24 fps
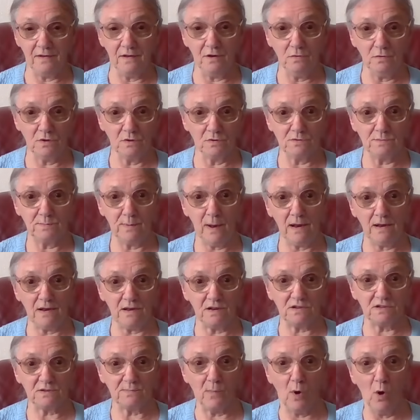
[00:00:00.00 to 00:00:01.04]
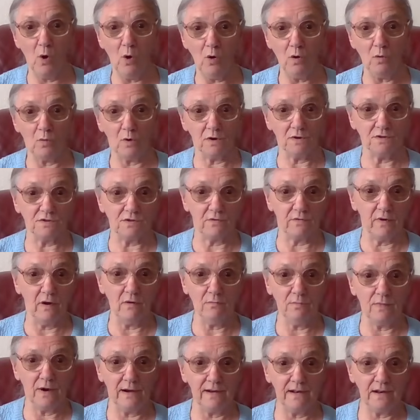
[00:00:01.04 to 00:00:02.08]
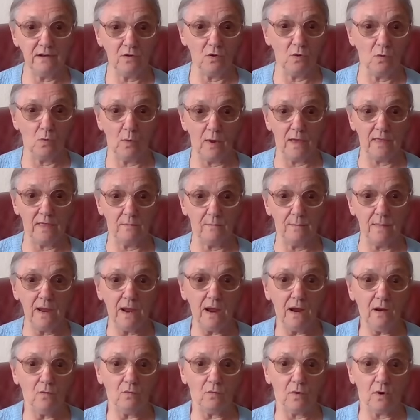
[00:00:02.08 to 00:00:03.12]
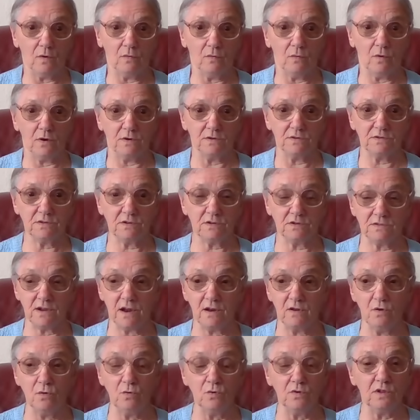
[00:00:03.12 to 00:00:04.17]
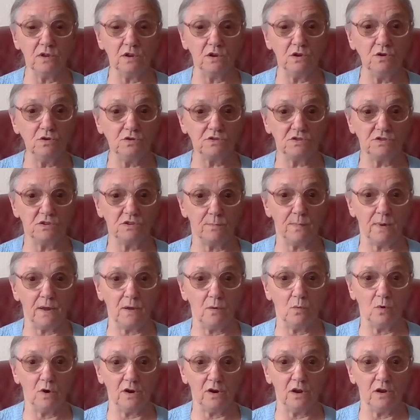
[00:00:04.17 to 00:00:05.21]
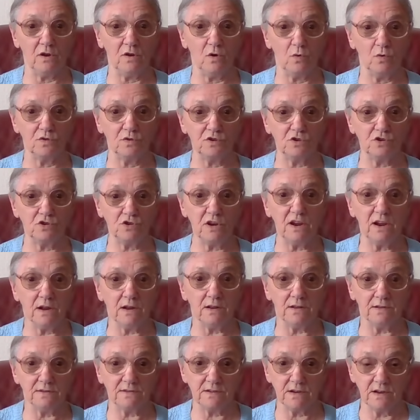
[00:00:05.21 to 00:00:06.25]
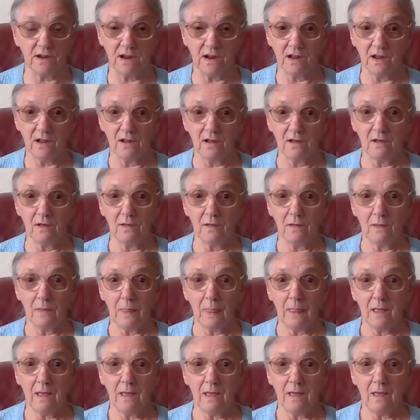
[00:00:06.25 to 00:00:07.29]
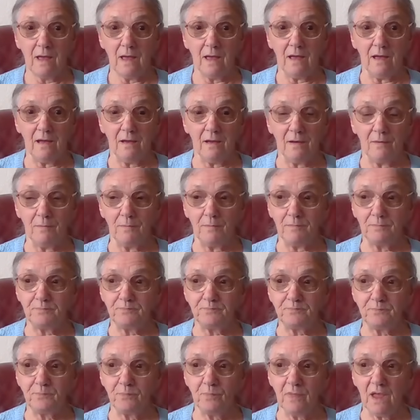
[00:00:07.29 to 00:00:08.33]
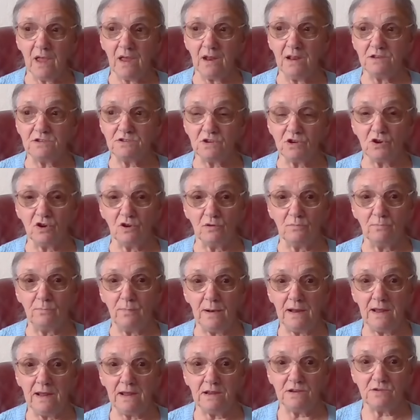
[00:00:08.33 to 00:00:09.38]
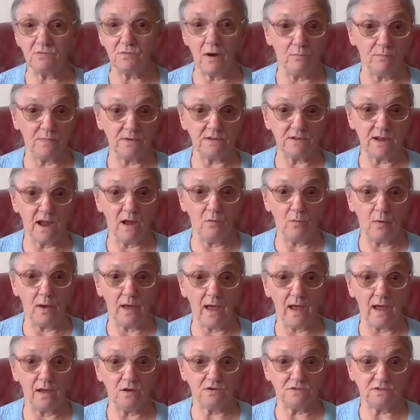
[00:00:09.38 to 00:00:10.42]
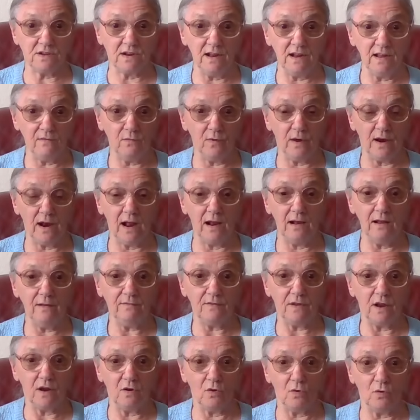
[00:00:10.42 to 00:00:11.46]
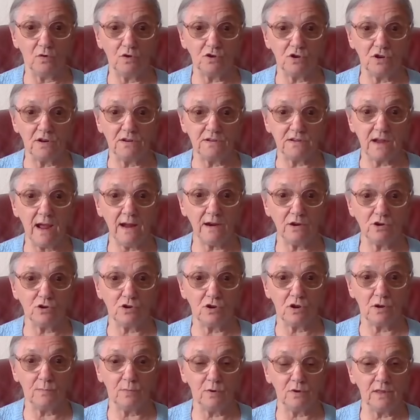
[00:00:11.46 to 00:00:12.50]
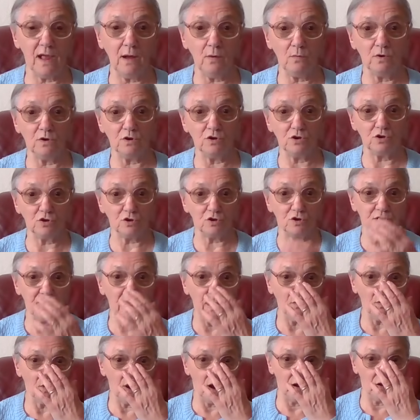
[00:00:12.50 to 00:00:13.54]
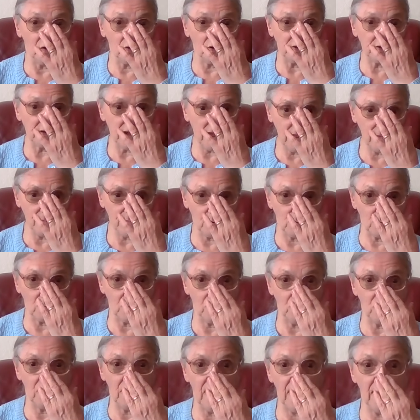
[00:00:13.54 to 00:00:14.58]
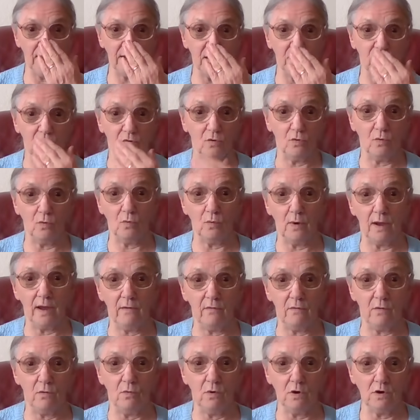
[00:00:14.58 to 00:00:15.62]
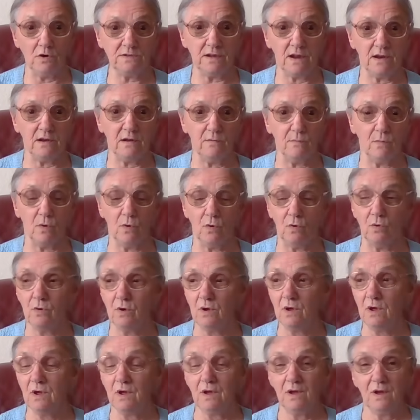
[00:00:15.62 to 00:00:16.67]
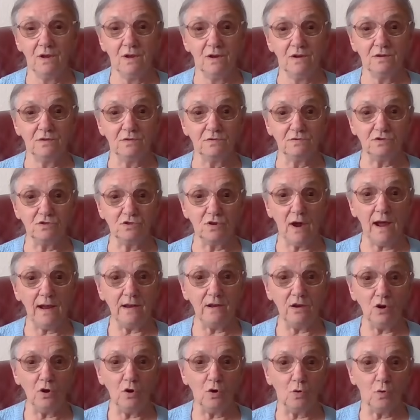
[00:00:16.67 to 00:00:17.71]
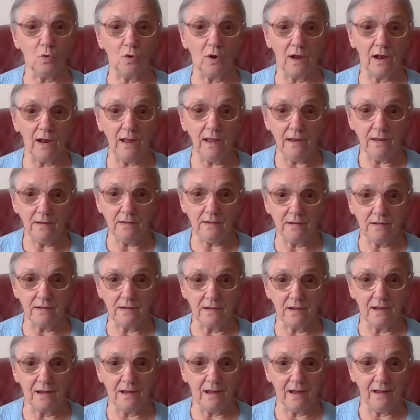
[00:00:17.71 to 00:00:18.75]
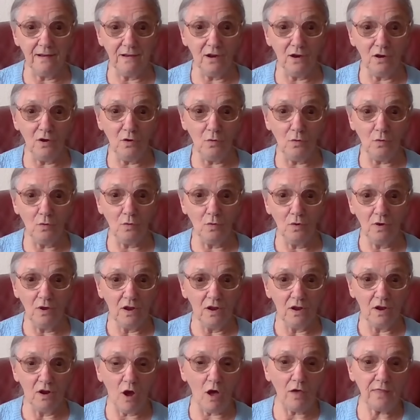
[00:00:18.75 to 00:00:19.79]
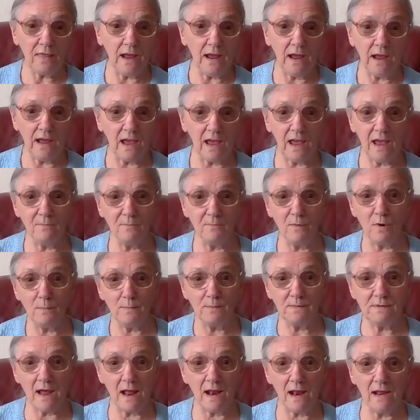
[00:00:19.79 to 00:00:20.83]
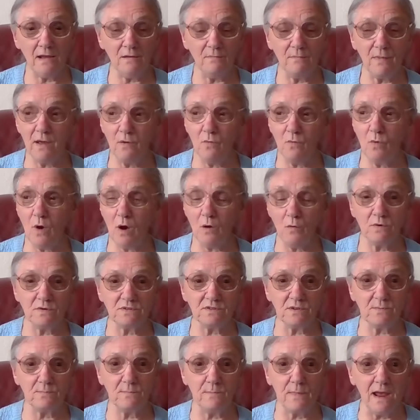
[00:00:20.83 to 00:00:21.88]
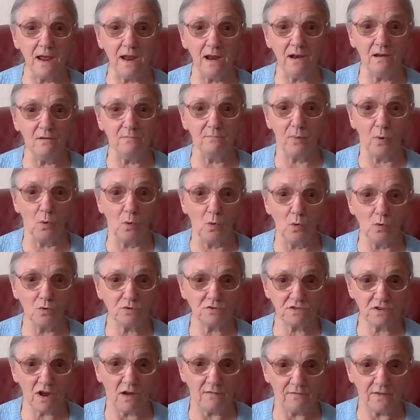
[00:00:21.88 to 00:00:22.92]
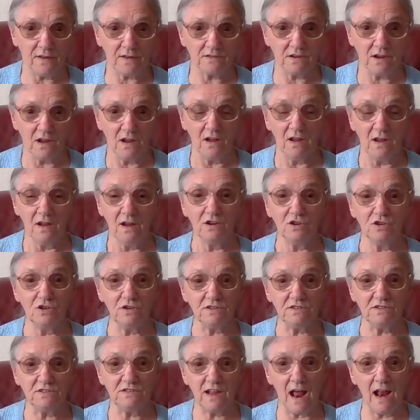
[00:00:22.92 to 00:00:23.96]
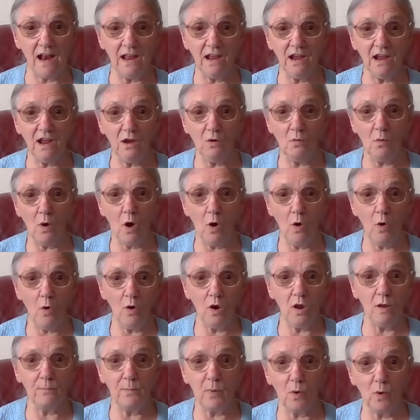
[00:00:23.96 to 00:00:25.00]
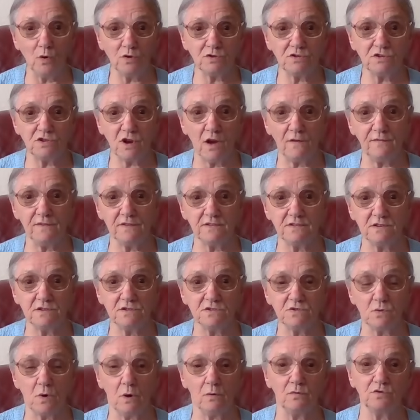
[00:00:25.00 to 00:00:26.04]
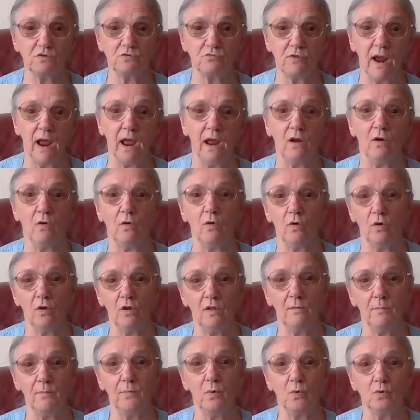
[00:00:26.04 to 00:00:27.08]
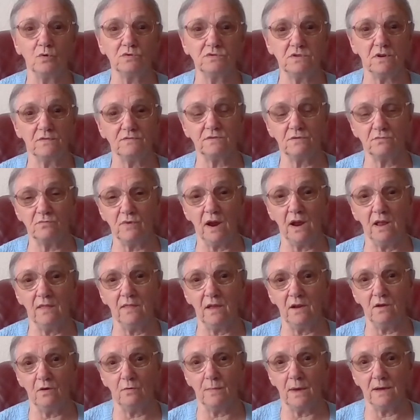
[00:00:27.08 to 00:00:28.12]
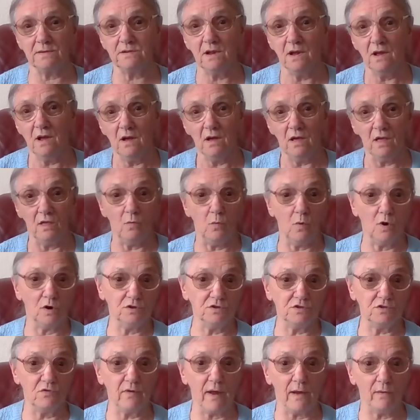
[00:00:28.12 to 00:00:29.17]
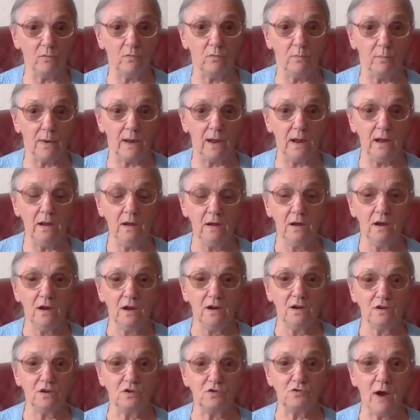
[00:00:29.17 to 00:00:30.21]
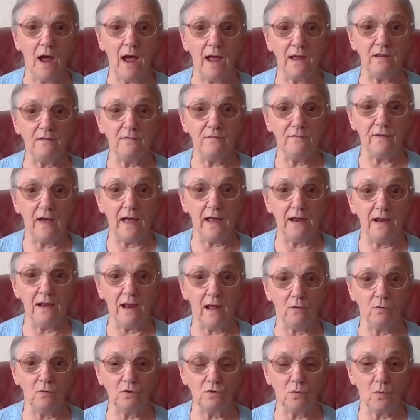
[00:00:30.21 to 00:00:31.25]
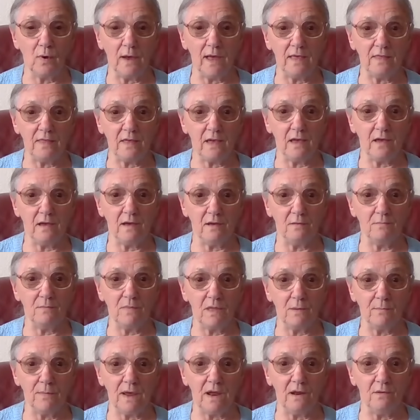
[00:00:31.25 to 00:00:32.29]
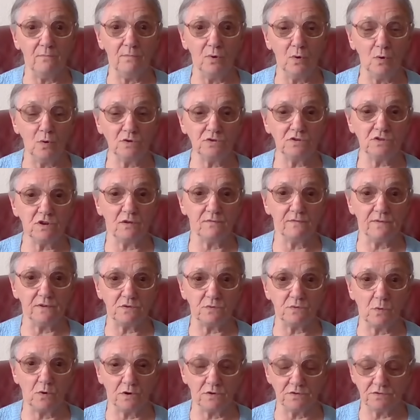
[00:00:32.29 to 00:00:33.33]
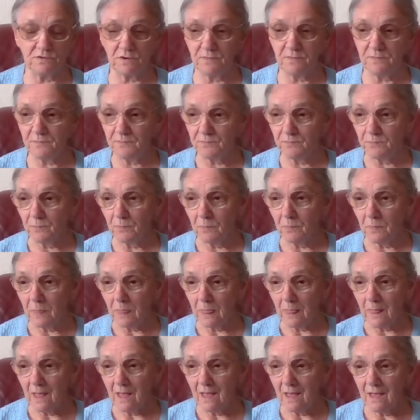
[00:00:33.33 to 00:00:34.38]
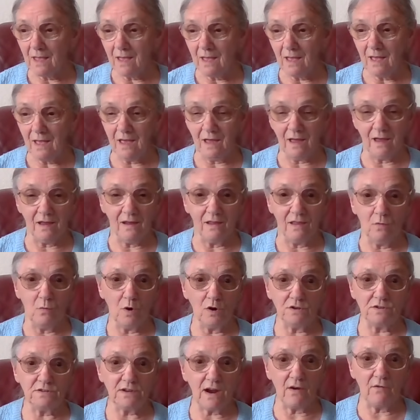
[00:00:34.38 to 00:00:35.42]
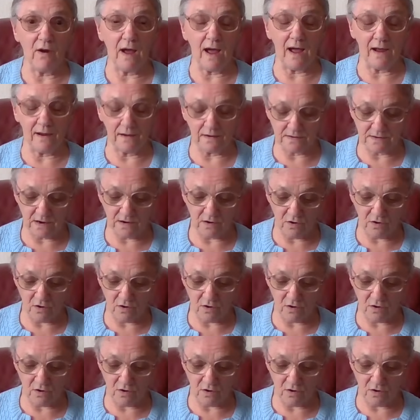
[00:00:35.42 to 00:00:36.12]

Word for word: I knew there was plenty small ones around, but I didn't know where the main one was because I know there used to be one in North Shields um, in a certain place round beside where I used to live when I lived in North Shields, actually, but that one shut down a long time ago and I didn't know where it was anymore. So I was trying to Google it, and you know, nothing came up telling me what was a main post office, just telling you all the post offices. So I was ringing all the post offices, ringing the numbers, the ones around me, to try to find out where the, um, the main post office was. And the ones I rang